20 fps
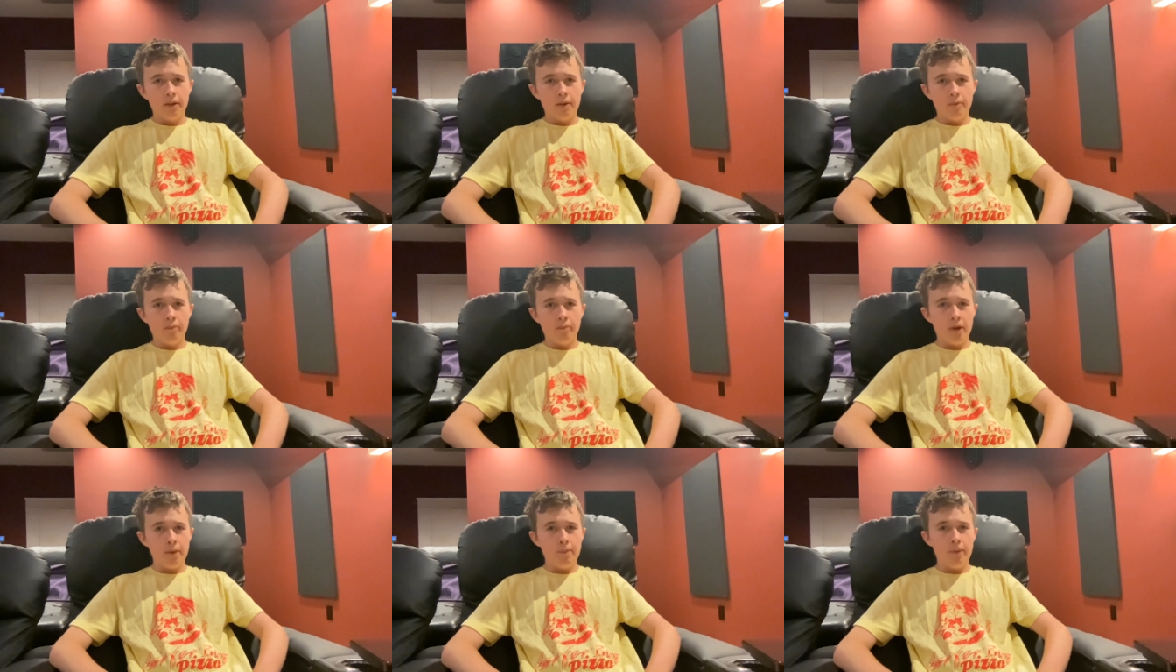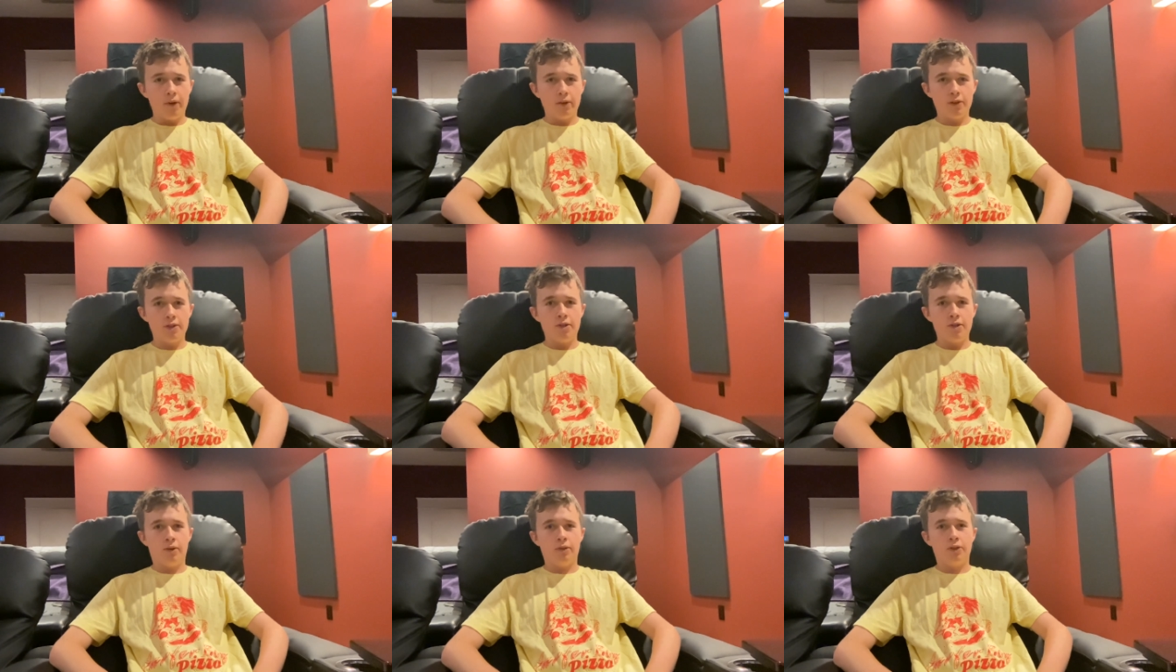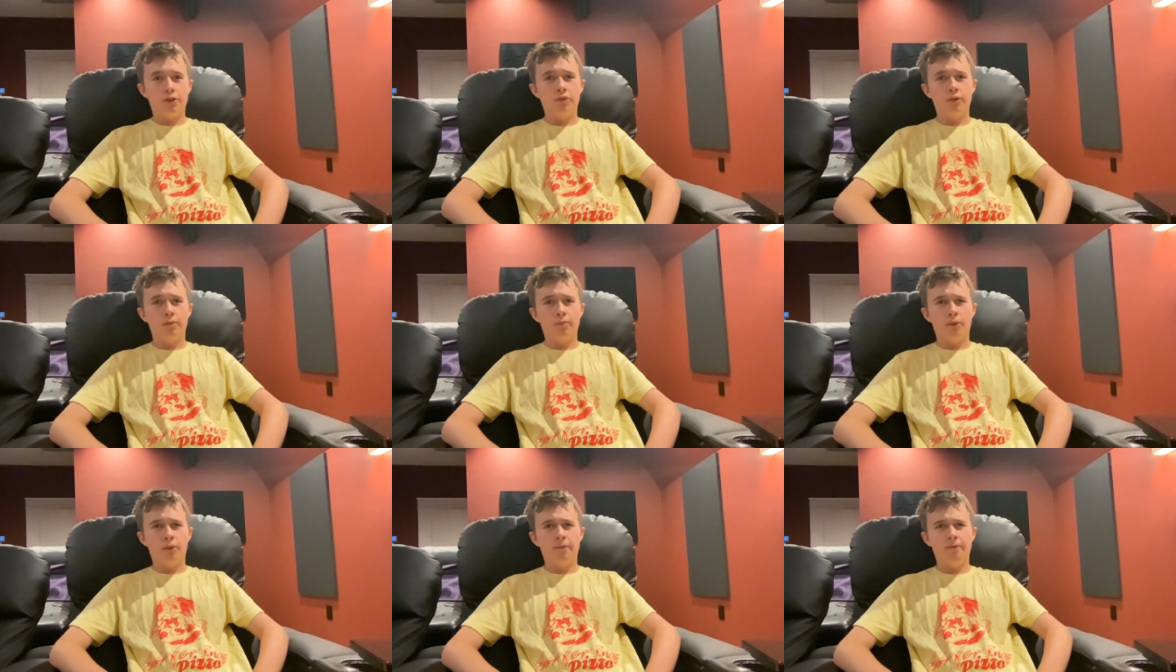Maybe I'll start doing
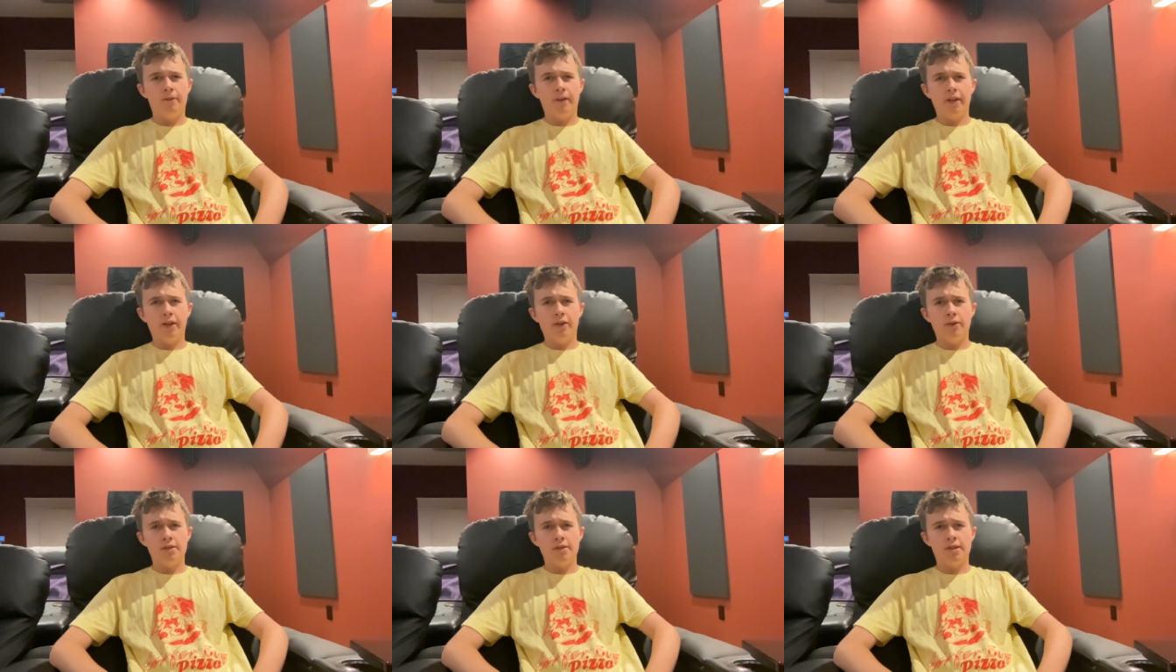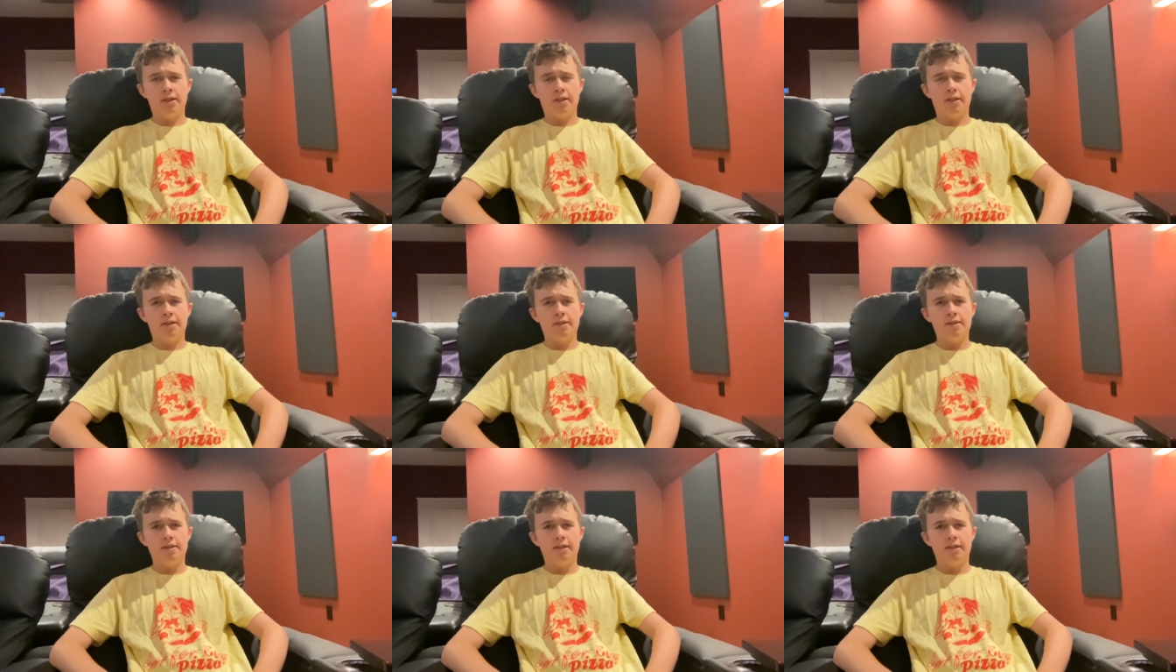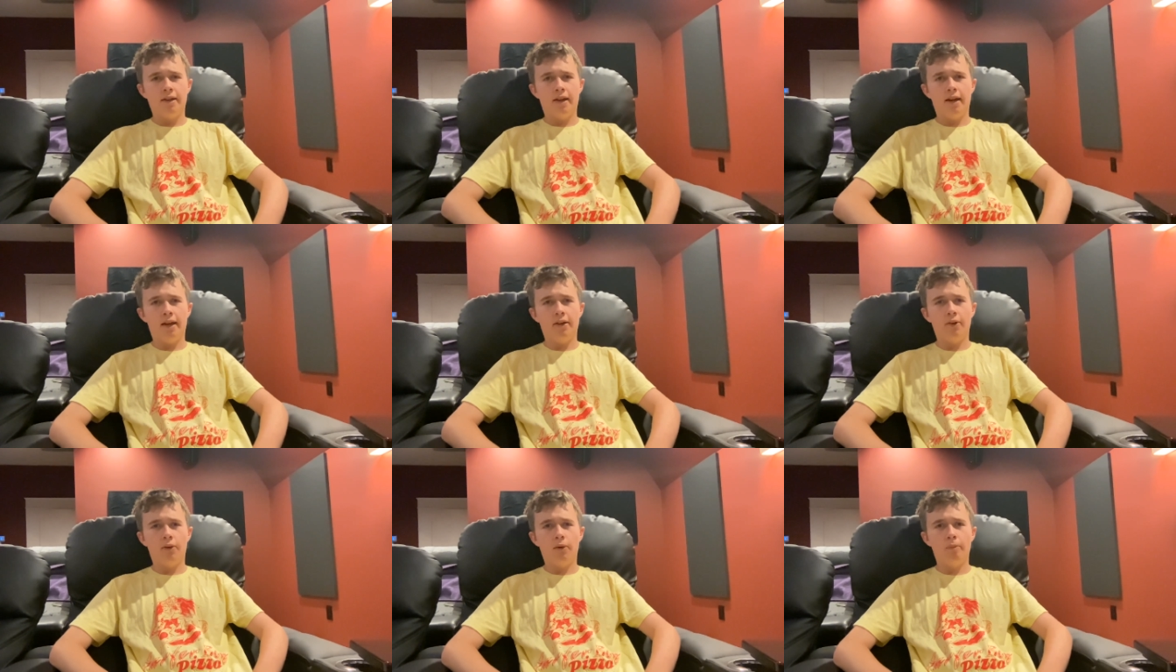more videos in this
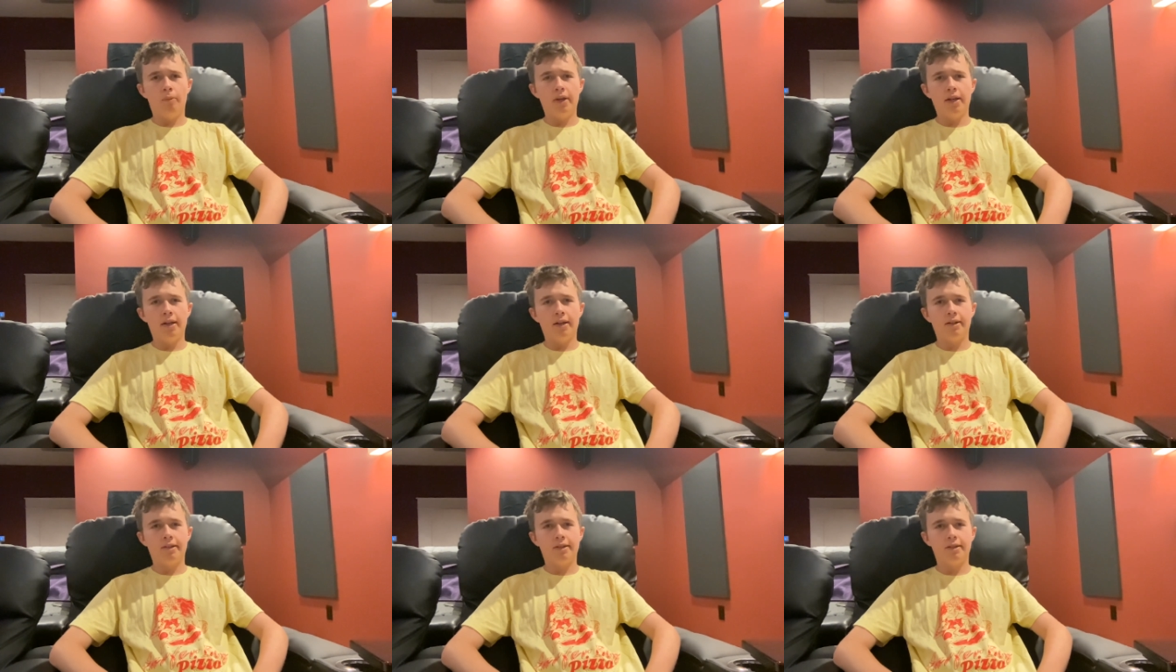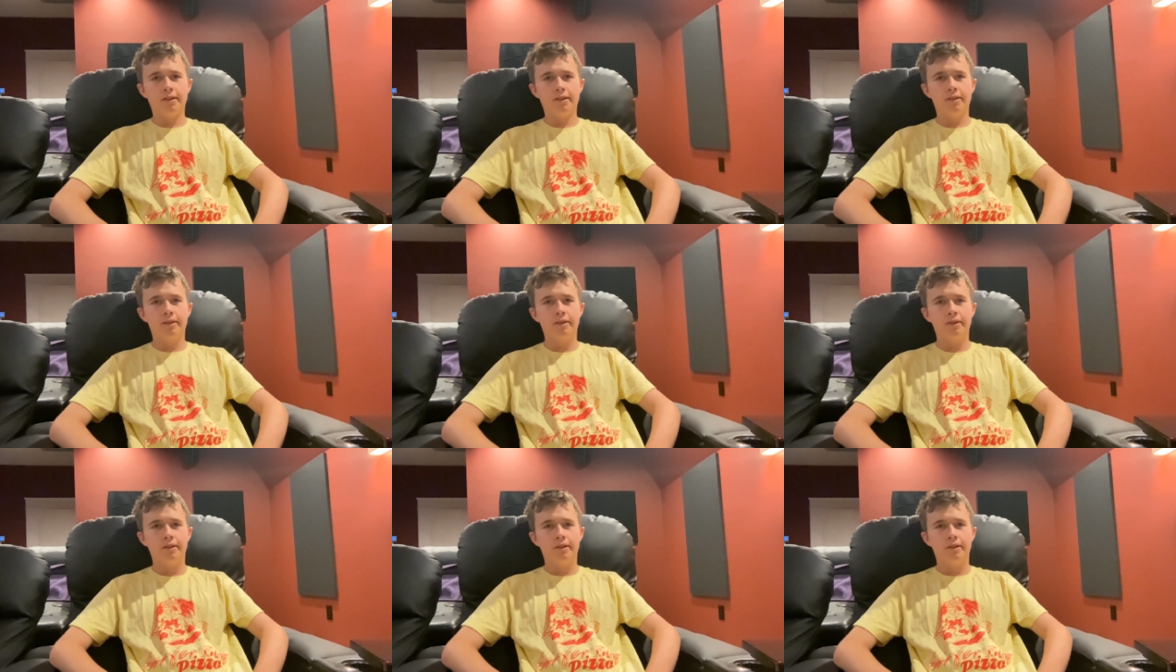theater because